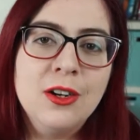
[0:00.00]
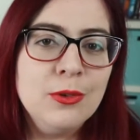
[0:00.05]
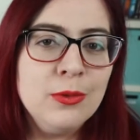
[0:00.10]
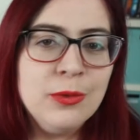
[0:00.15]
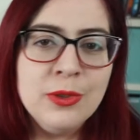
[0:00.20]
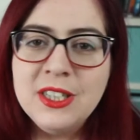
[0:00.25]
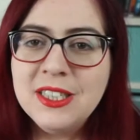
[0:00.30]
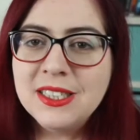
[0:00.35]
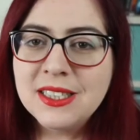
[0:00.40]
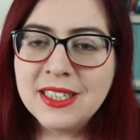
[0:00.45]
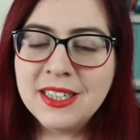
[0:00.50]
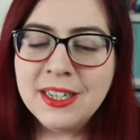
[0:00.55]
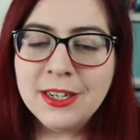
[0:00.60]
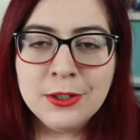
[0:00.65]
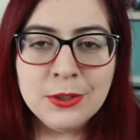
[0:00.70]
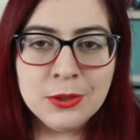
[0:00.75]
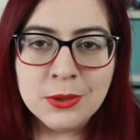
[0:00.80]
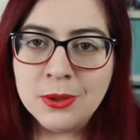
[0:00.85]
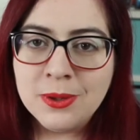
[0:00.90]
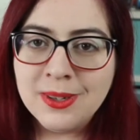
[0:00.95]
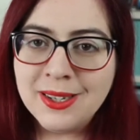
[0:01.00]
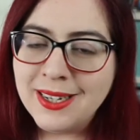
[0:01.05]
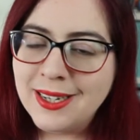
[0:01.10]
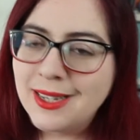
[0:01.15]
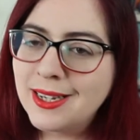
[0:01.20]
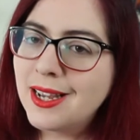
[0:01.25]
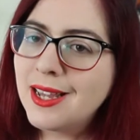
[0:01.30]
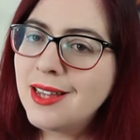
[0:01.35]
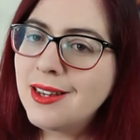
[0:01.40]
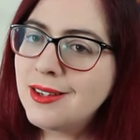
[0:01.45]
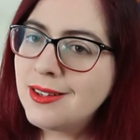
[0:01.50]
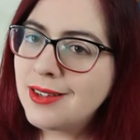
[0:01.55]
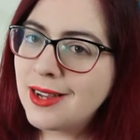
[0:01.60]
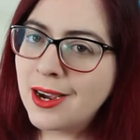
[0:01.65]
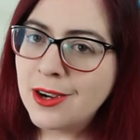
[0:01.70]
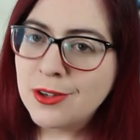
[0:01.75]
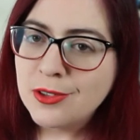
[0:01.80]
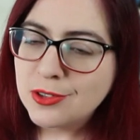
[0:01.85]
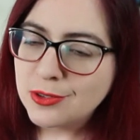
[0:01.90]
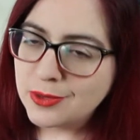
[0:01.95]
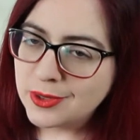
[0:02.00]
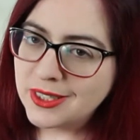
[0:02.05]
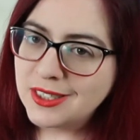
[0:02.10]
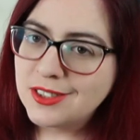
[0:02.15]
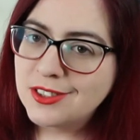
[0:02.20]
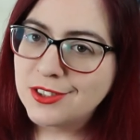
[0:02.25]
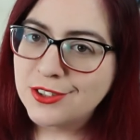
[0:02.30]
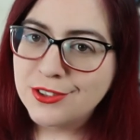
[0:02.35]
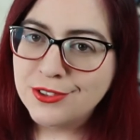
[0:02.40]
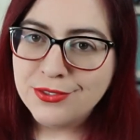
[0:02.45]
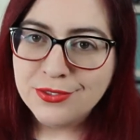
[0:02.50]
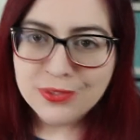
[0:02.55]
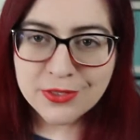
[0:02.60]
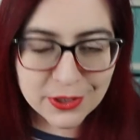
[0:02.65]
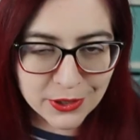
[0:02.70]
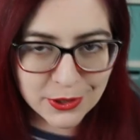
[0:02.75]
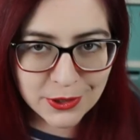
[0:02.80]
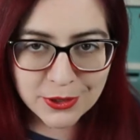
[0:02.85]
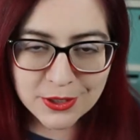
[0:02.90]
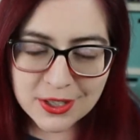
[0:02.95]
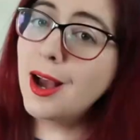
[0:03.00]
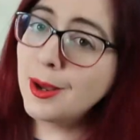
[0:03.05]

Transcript: really annoying and an outrageous flirt.